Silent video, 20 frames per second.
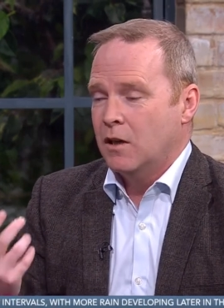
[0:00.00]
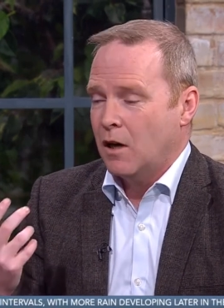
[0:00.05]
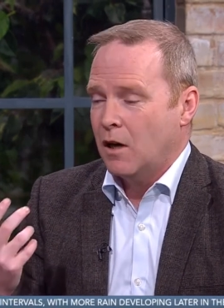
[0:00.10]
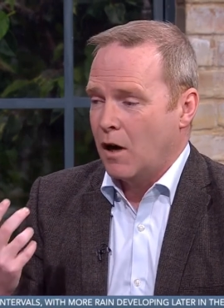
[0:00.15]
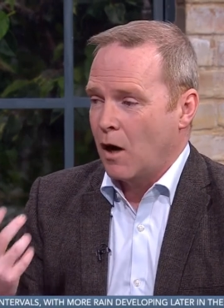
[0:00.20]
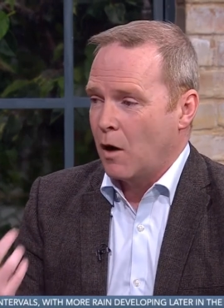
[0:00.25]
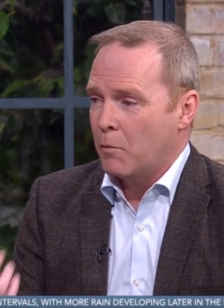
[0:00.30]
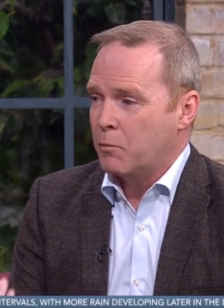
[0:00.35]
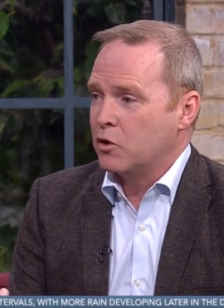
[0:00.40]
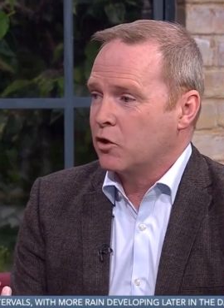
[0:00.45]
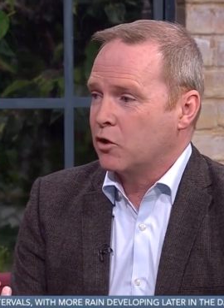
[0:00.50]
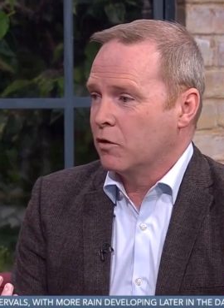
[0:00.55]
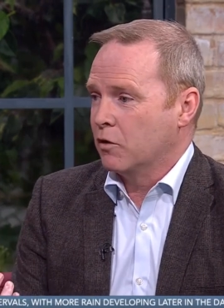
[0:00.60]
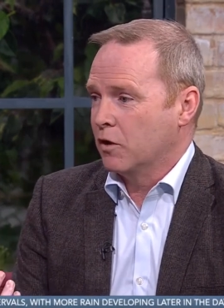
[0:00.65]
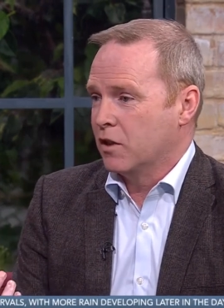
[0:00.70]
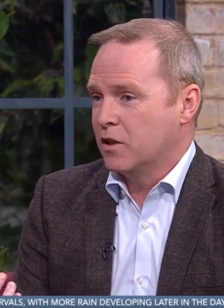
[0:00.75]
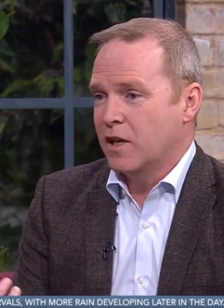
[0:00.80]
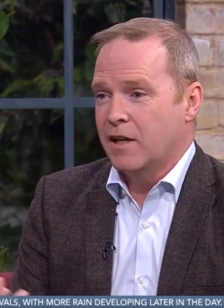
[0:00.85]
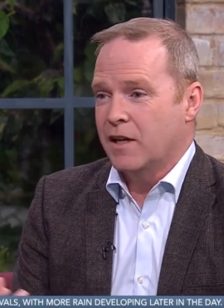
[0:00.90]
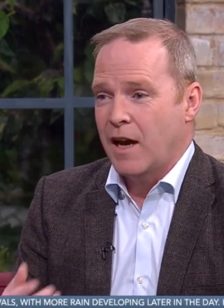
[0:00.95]

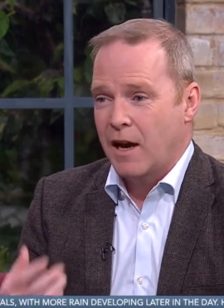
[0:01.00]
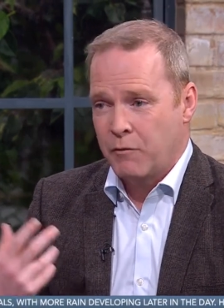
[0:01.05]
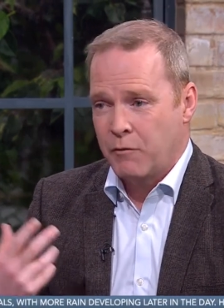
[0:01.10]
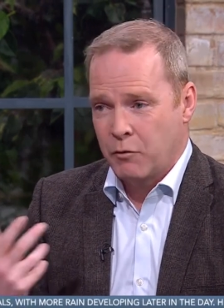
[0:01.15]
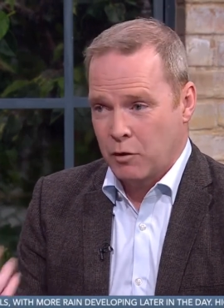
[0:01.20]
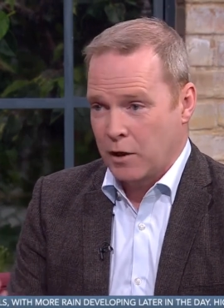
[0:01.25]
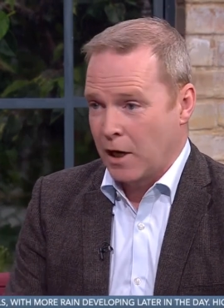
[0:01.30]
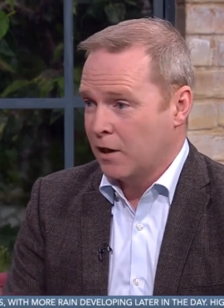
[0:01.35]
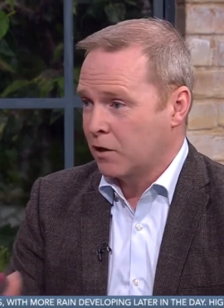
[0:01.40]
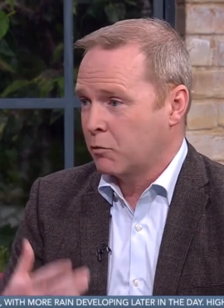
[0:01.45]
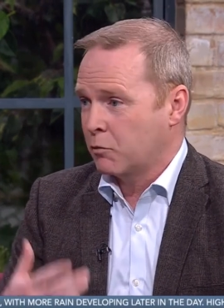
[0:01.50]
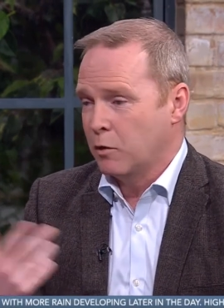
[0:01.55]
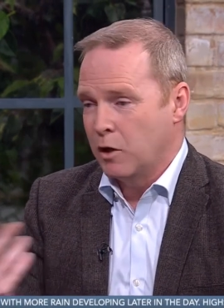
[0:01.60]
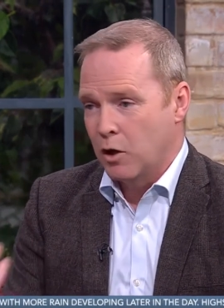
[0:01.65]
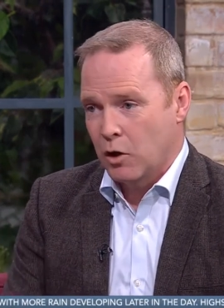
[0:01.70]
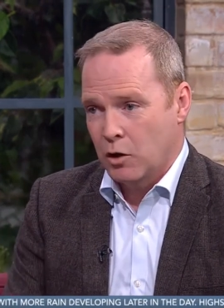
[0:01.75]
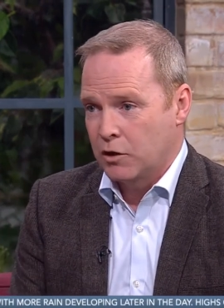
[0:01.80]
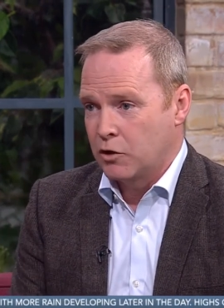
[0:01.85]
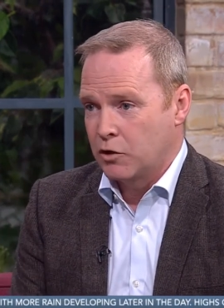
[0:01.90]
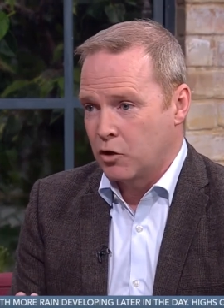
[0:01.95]
opportunities that everyone else we
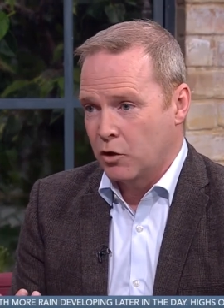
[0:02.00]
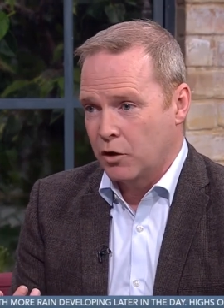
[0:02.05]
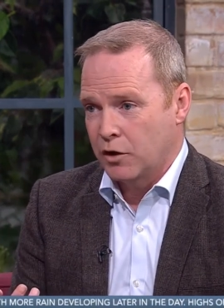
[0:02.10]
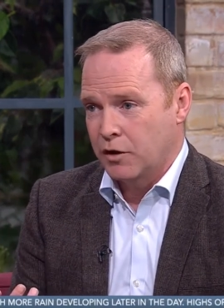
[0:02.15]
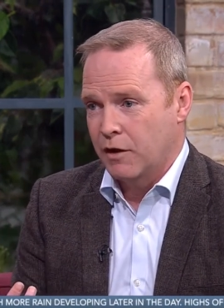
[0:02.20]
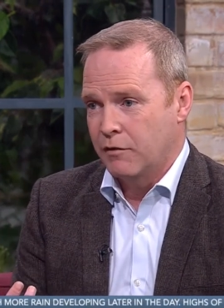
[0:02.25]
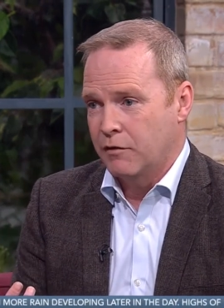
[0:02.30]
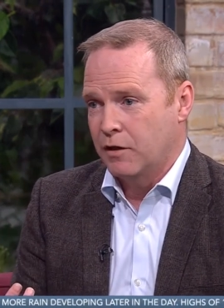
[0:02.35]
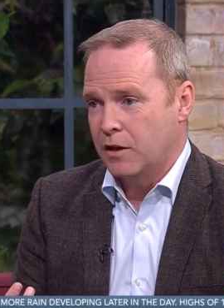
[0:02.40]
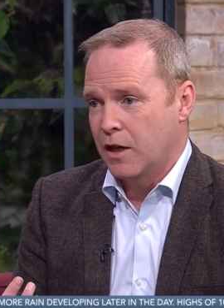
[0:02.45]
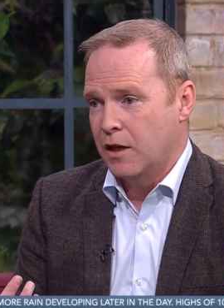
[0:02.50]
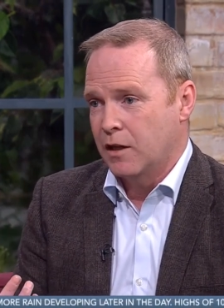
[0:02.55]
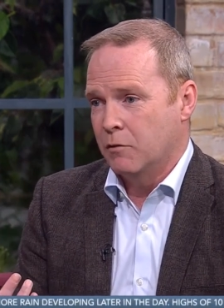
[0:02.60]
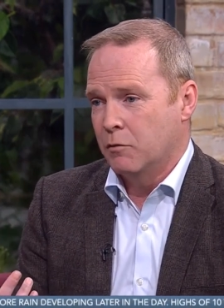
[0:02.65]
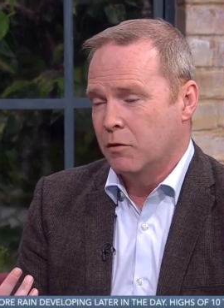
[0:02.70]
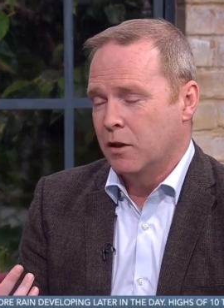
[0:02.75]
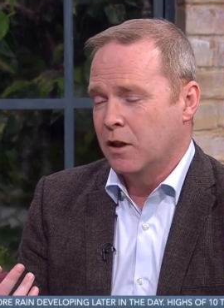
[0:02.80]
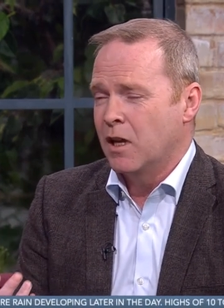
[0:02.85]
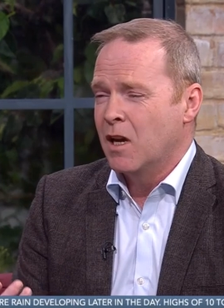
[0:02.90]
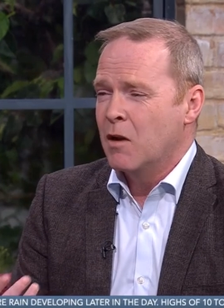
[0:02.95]
all enjoy every day of the
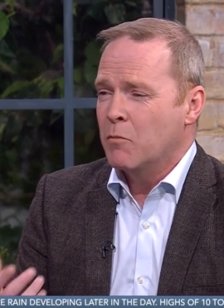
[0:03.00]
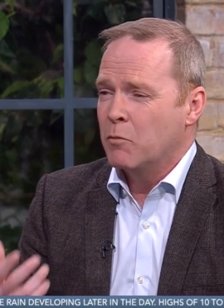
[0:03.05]
week,